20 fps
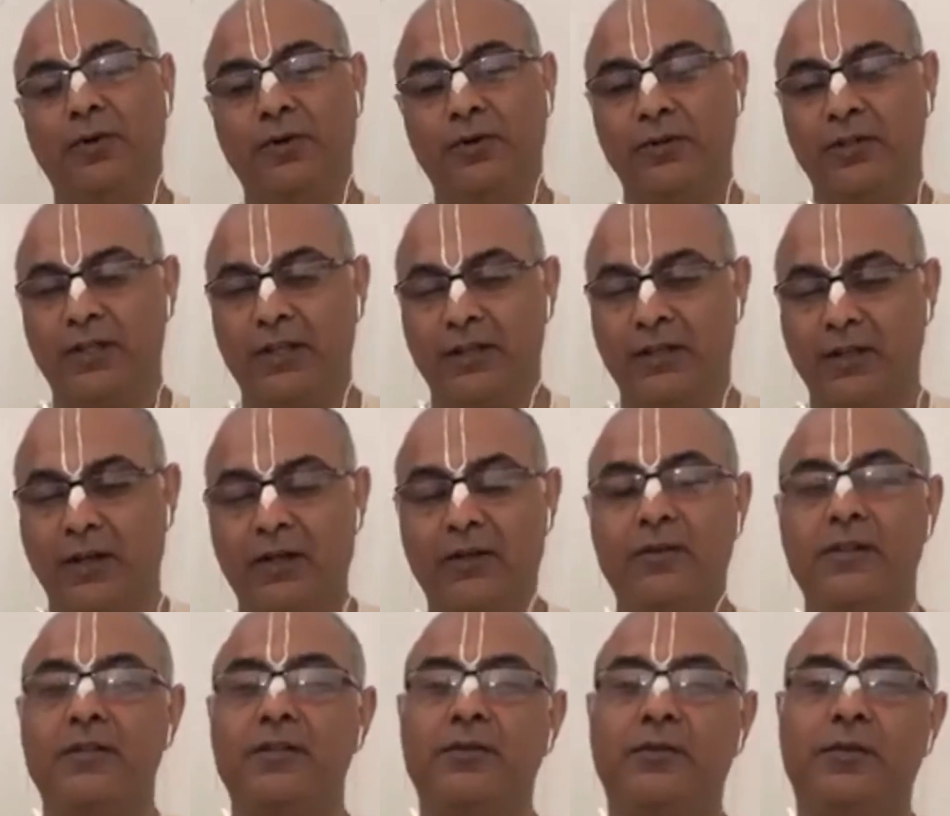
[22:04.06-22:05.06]
then how
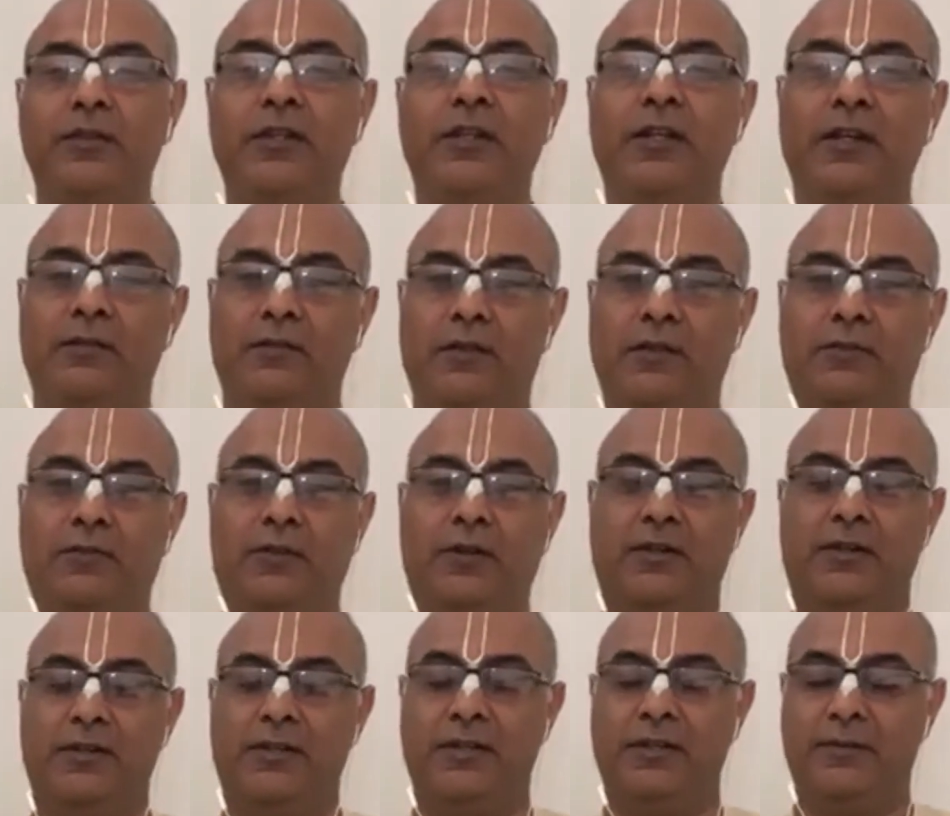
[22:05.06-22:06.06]
does Uddhav love
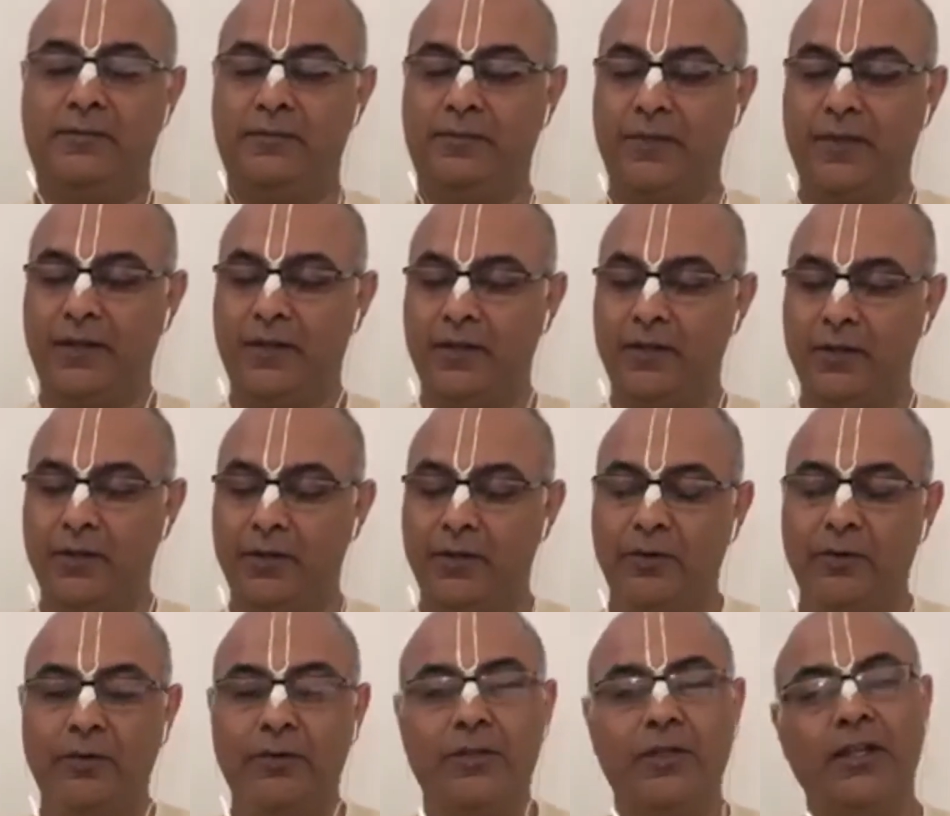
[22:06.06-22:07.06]
Krishna?
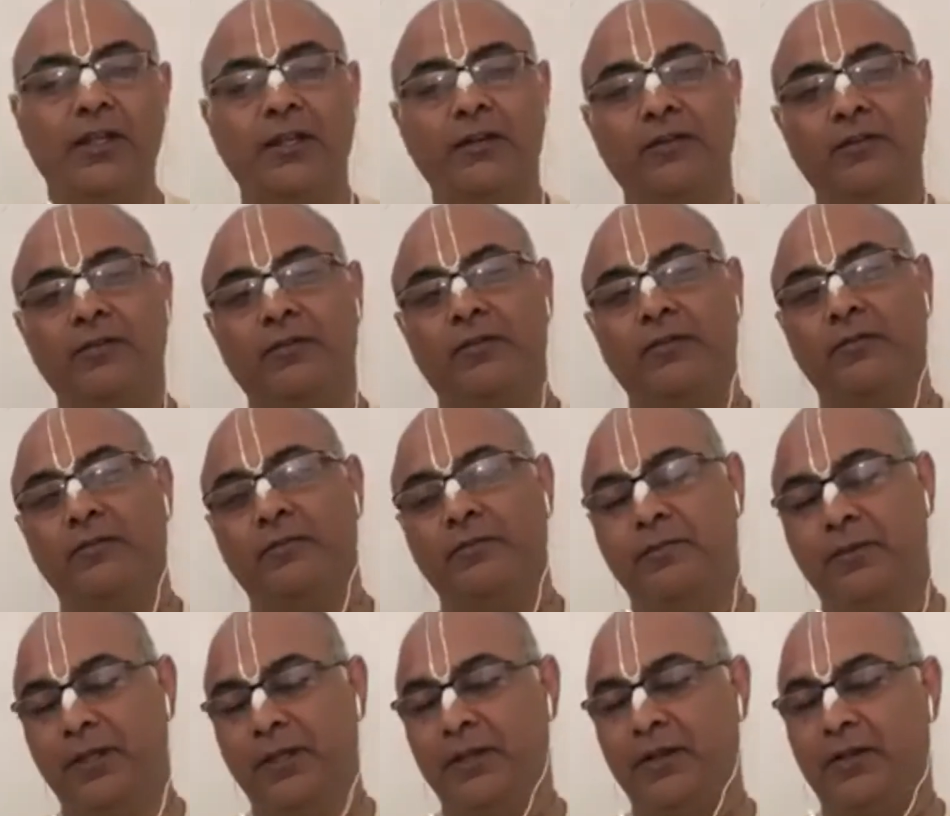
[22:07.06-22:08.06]
Uddhav,
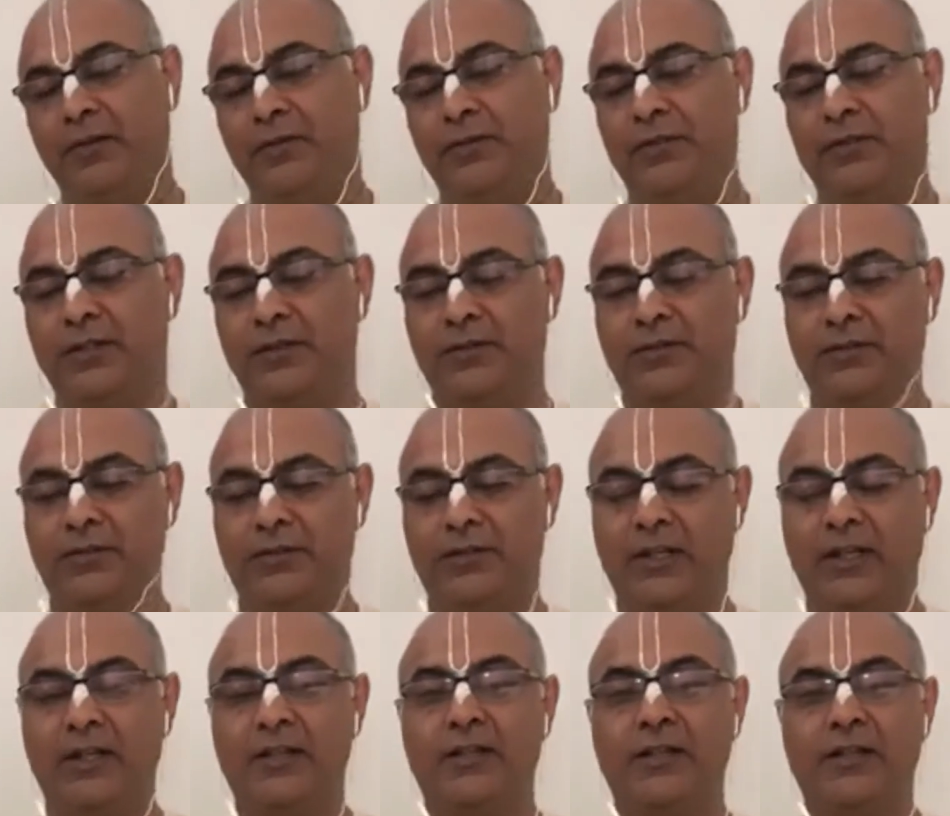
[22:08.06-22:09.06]
being a close
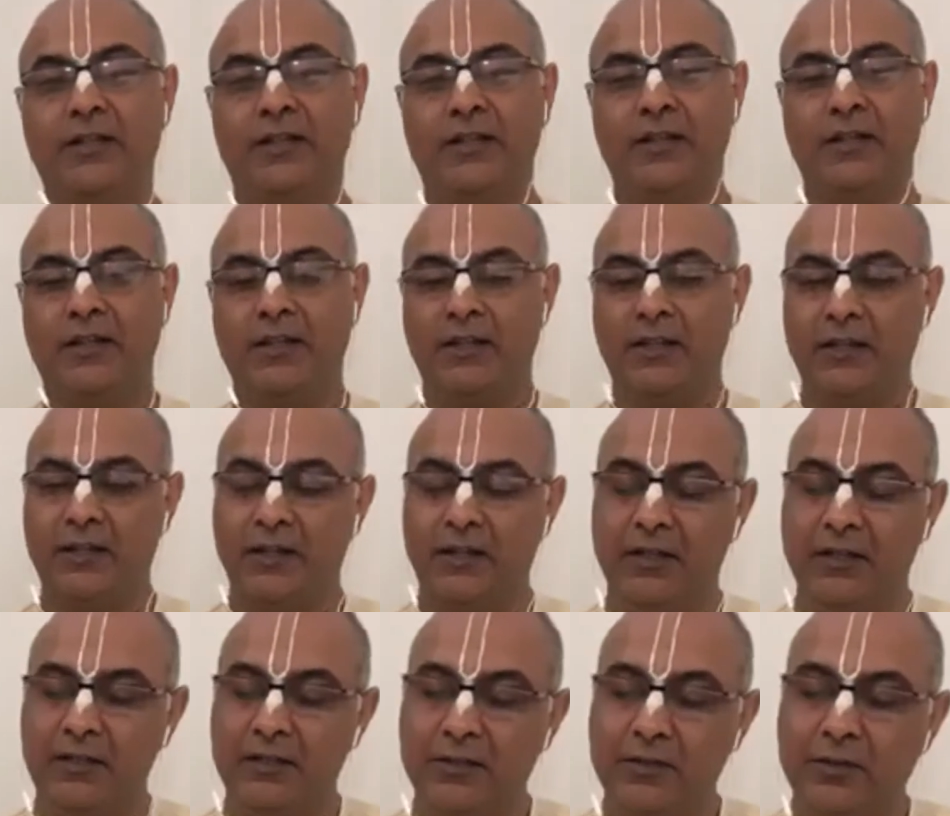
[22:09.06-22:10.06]
associate,
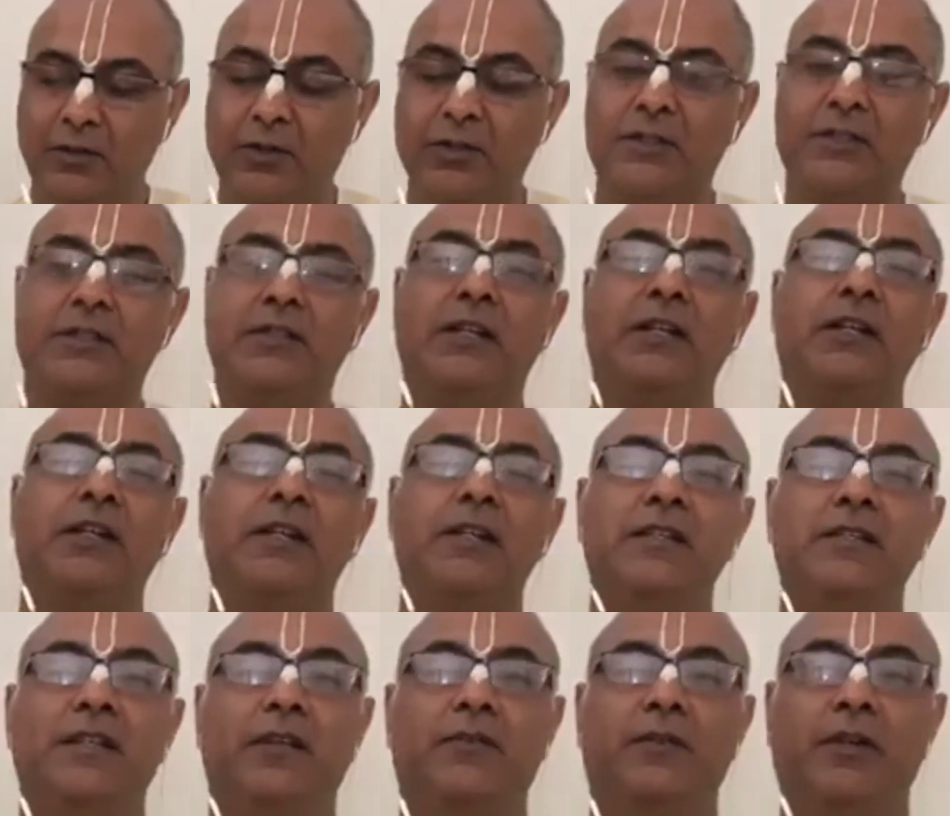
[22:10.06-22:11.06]
he is constantly
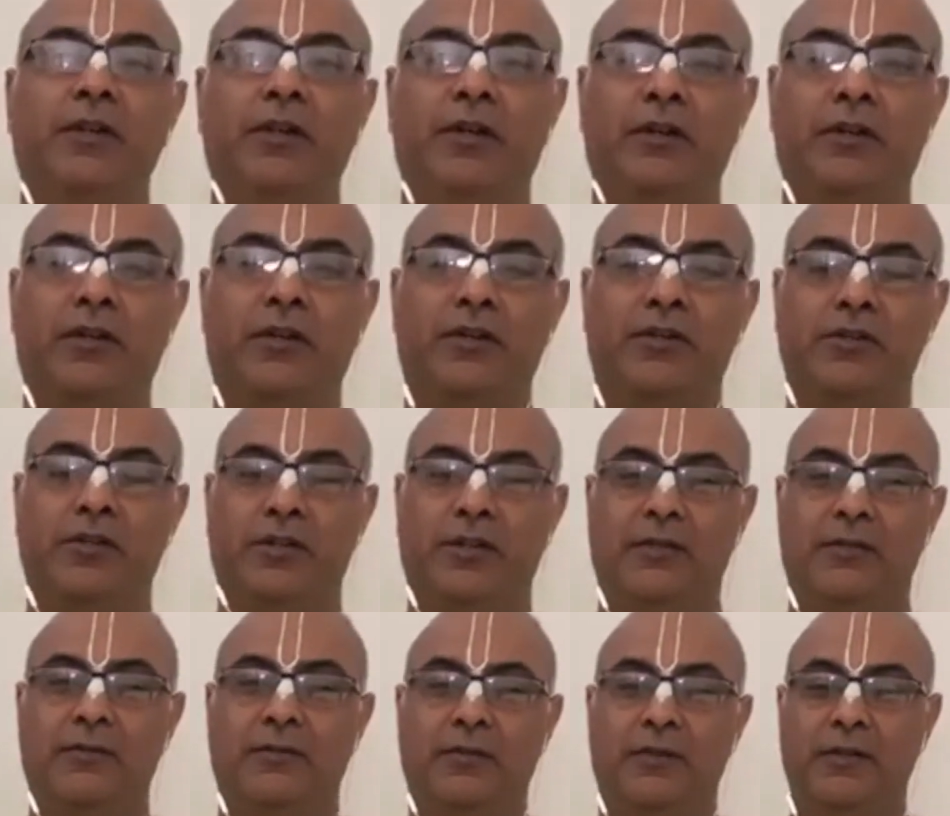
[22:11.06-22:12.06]
serving Lord Krishna.
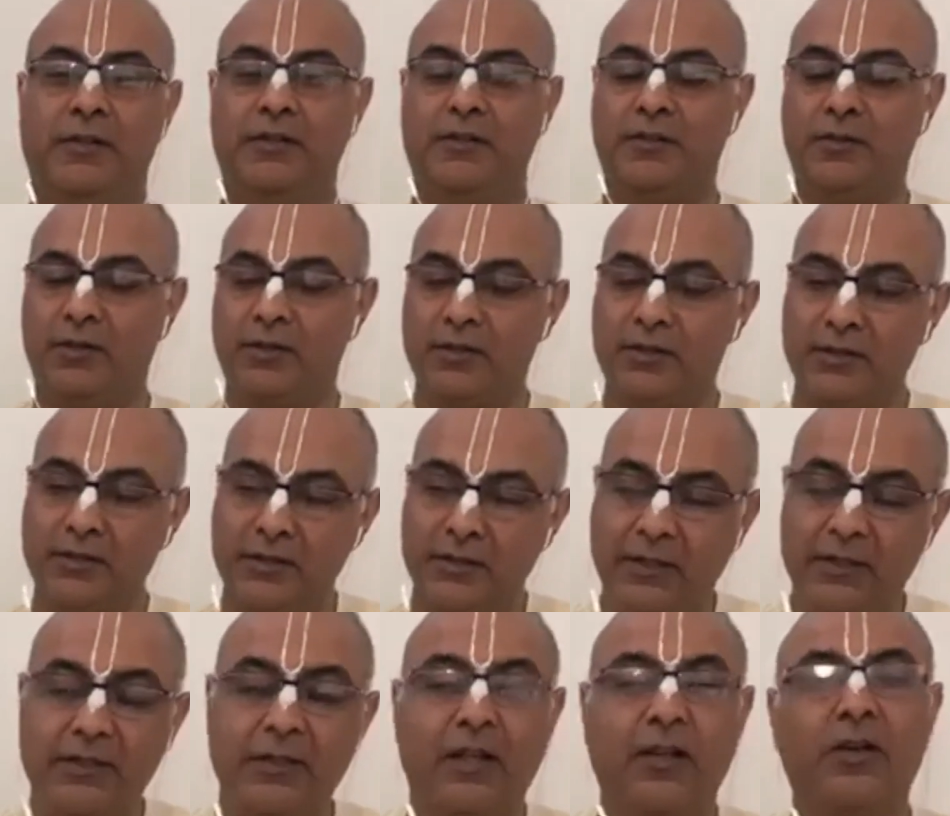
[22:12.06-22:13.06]
He
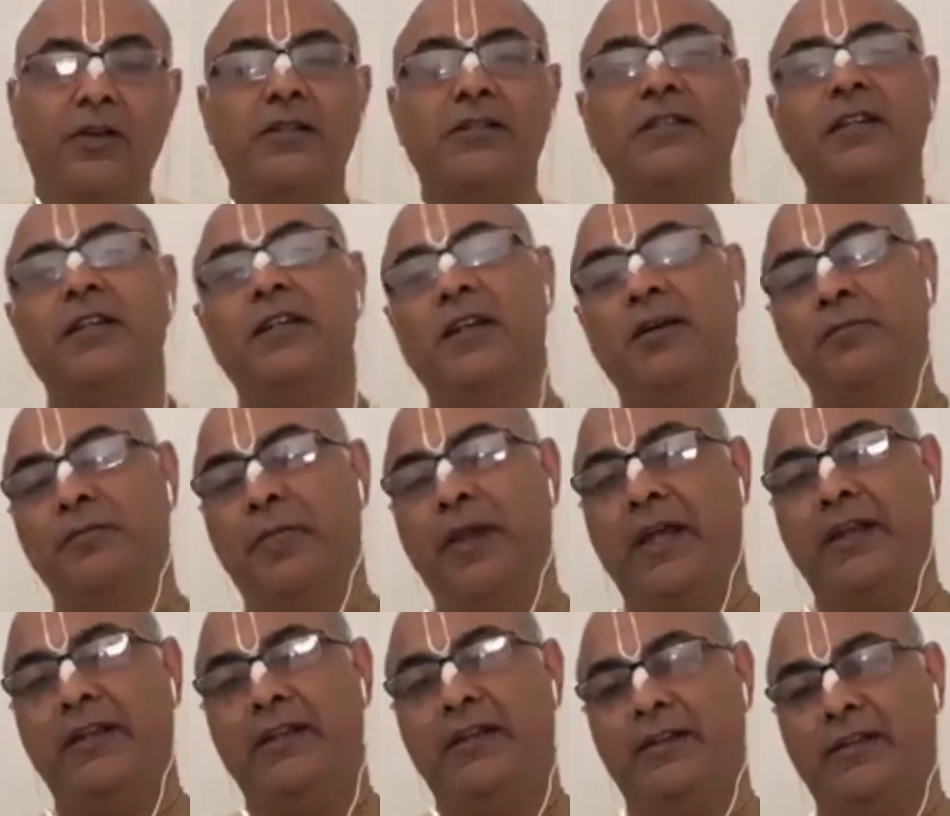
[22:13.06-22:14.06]
is a constant
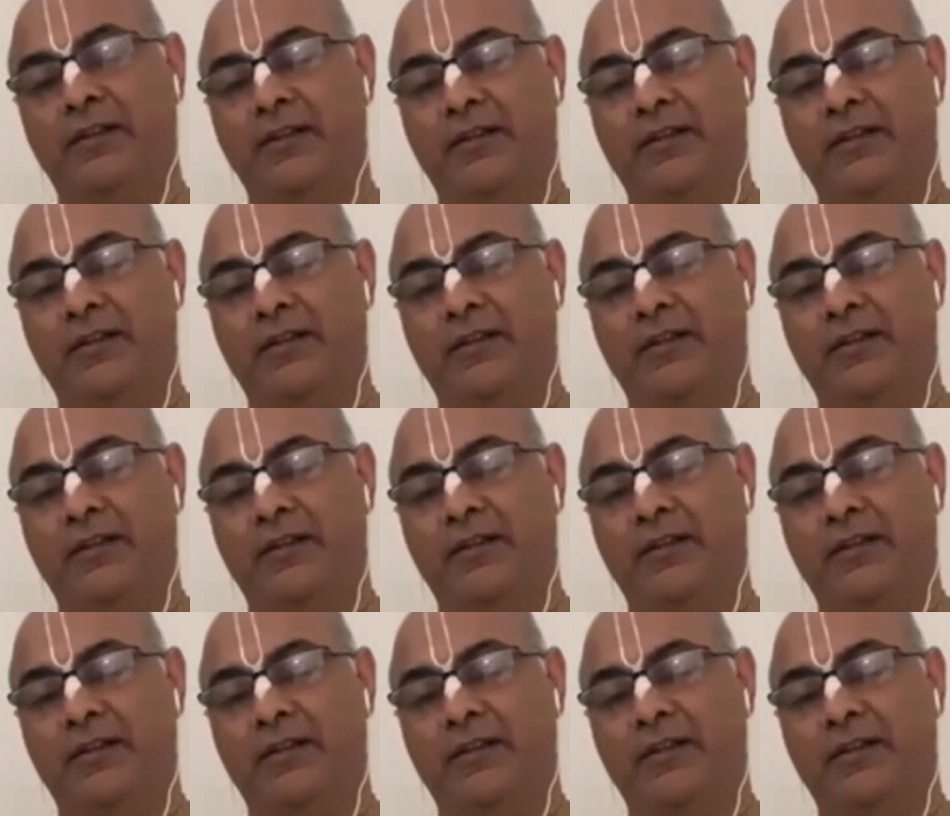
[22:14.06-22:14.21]
companion.